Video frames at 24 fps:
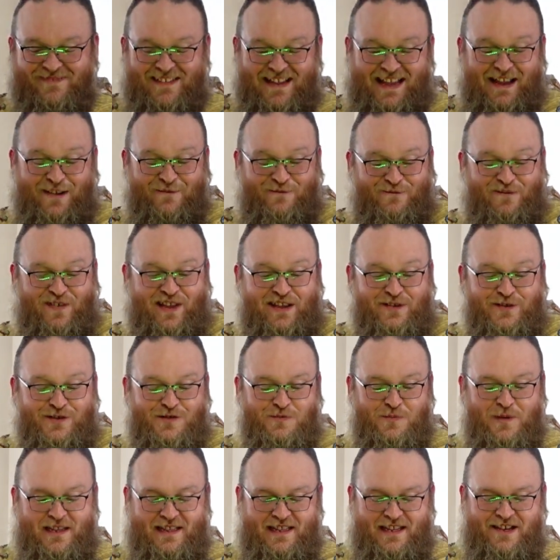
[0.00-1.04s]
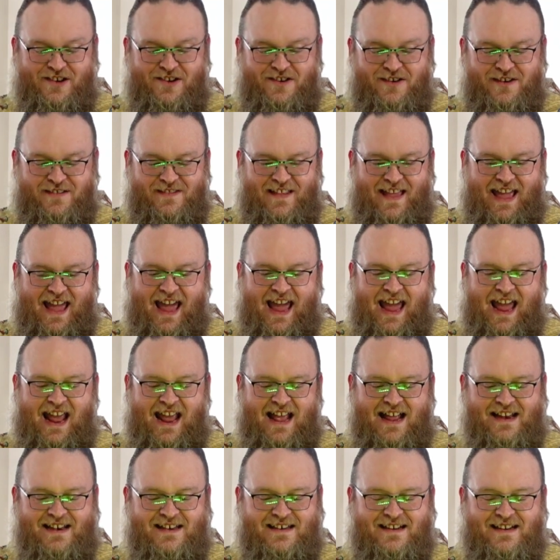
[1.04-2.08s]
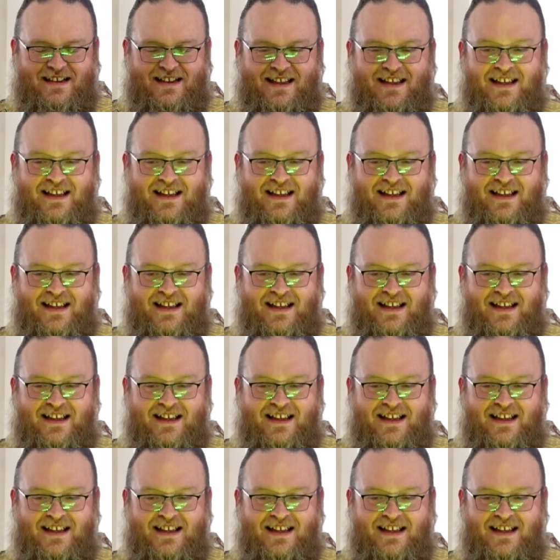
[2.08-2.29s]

it feels really good in the hand.